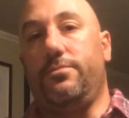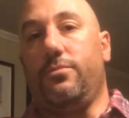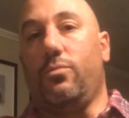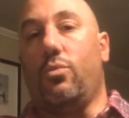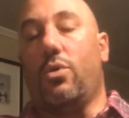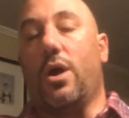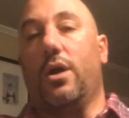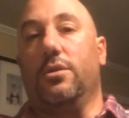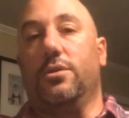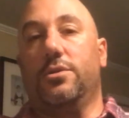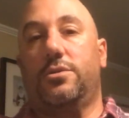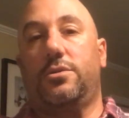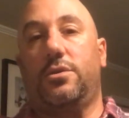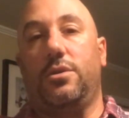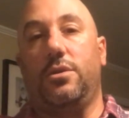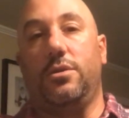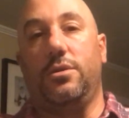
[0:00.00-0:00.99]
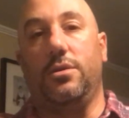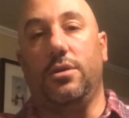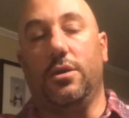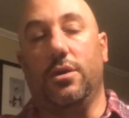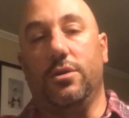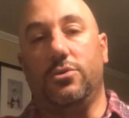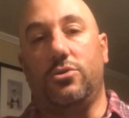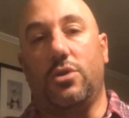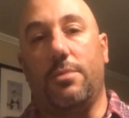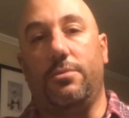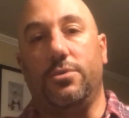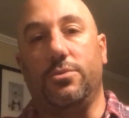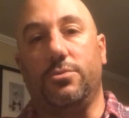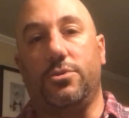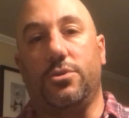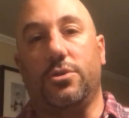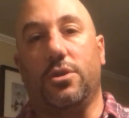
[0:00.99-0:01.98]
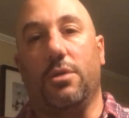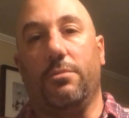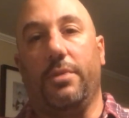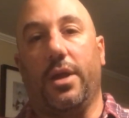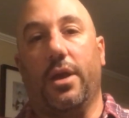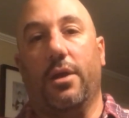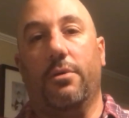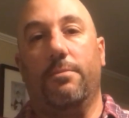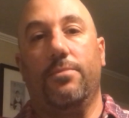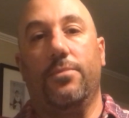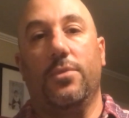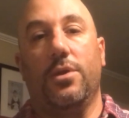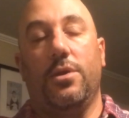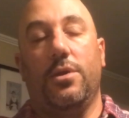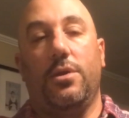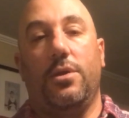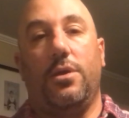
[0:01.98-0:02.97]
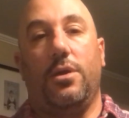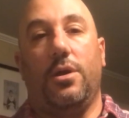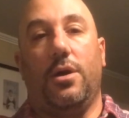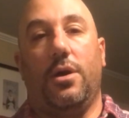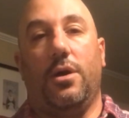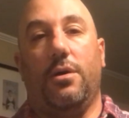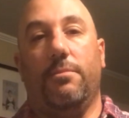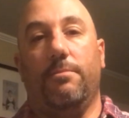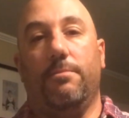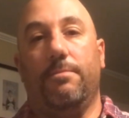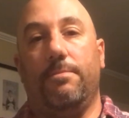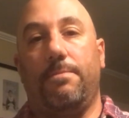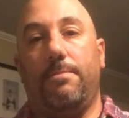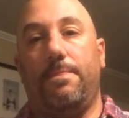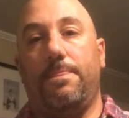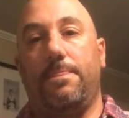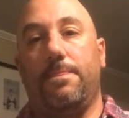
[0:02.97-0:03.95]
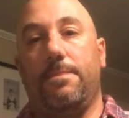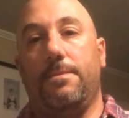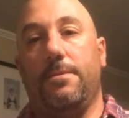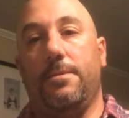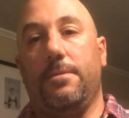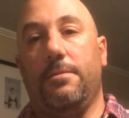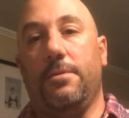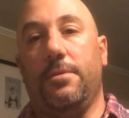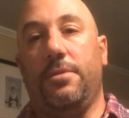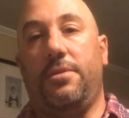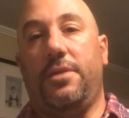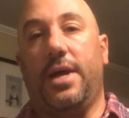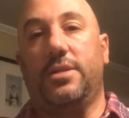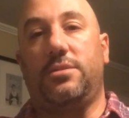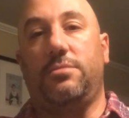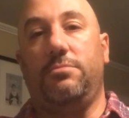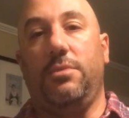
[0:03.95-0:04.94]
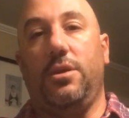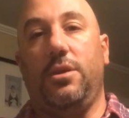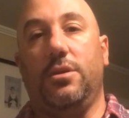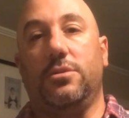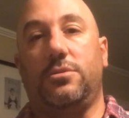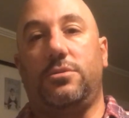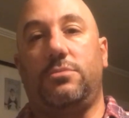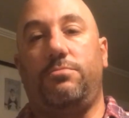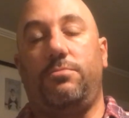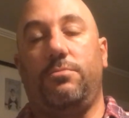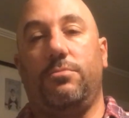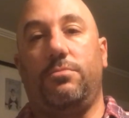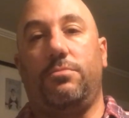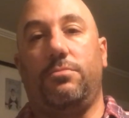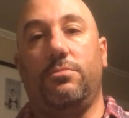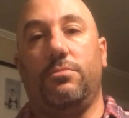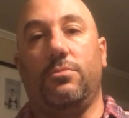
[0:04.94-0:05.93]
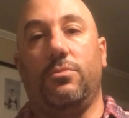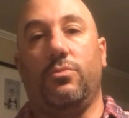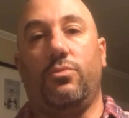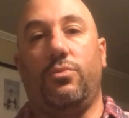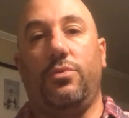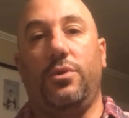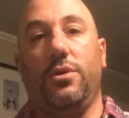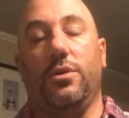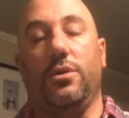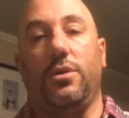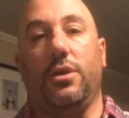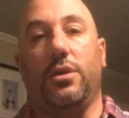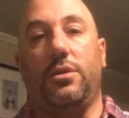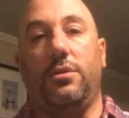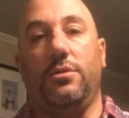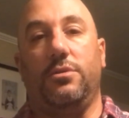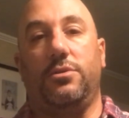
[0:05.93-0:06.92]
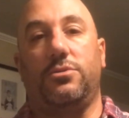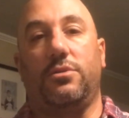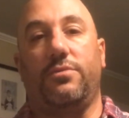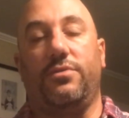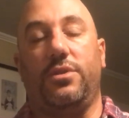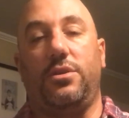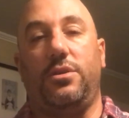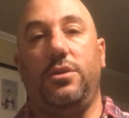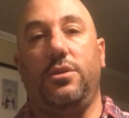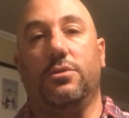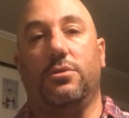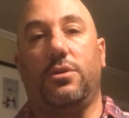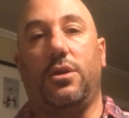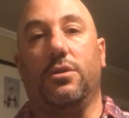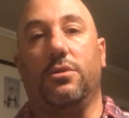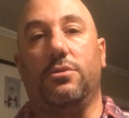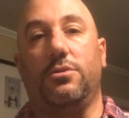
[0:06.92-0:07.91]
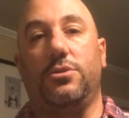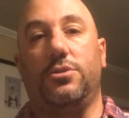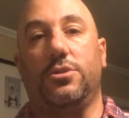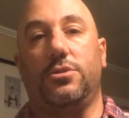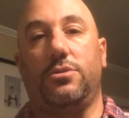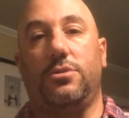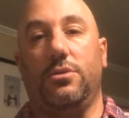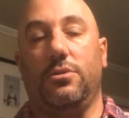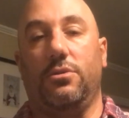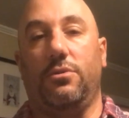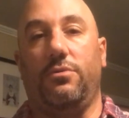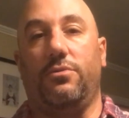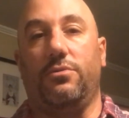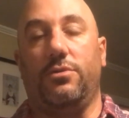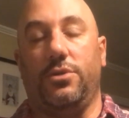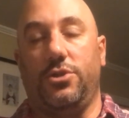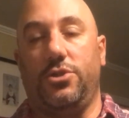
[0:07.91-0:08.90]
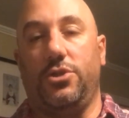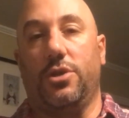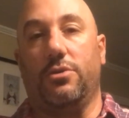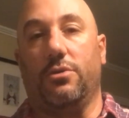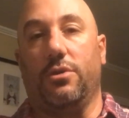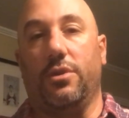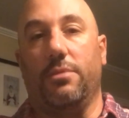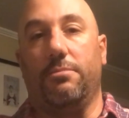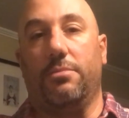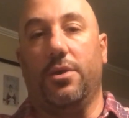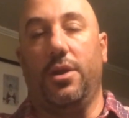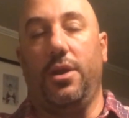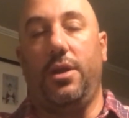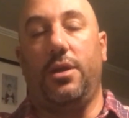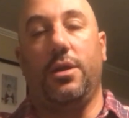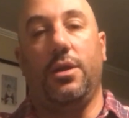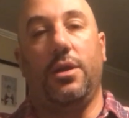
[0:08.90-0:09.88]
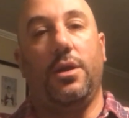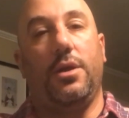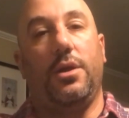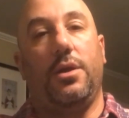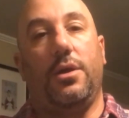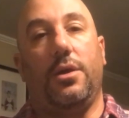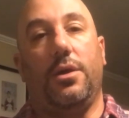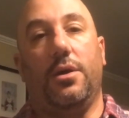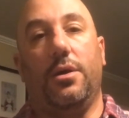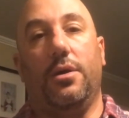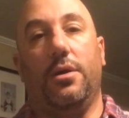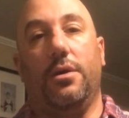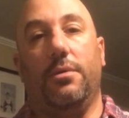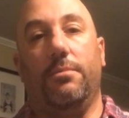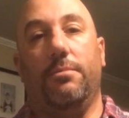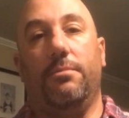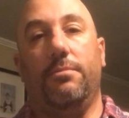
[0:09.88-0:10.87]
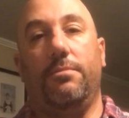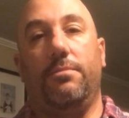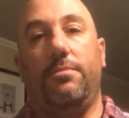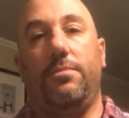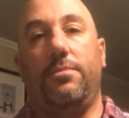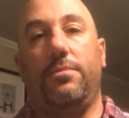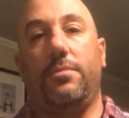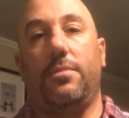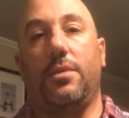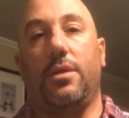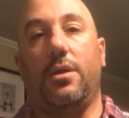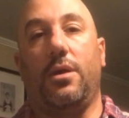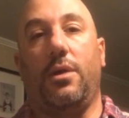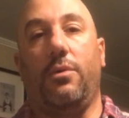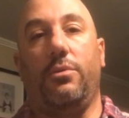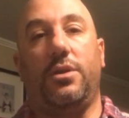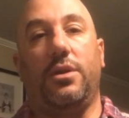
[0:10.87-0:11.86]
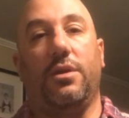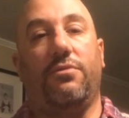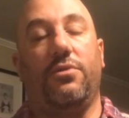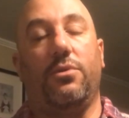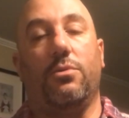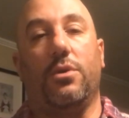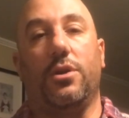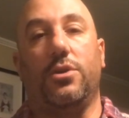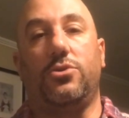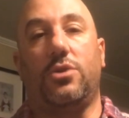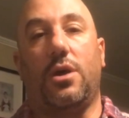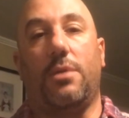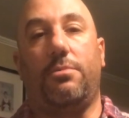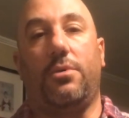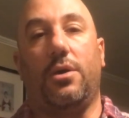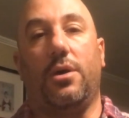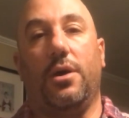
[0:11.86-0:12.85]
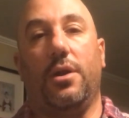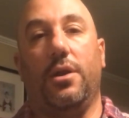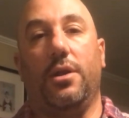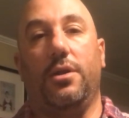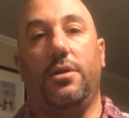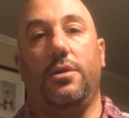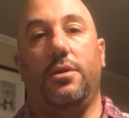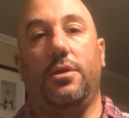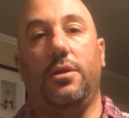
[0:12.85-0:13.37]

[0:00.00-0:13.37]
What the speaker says: wireless droppers which are coming out. Um, that to me is really a sort of a deal killer just over in general on the bike. Um, I would definitely want a dropper on it,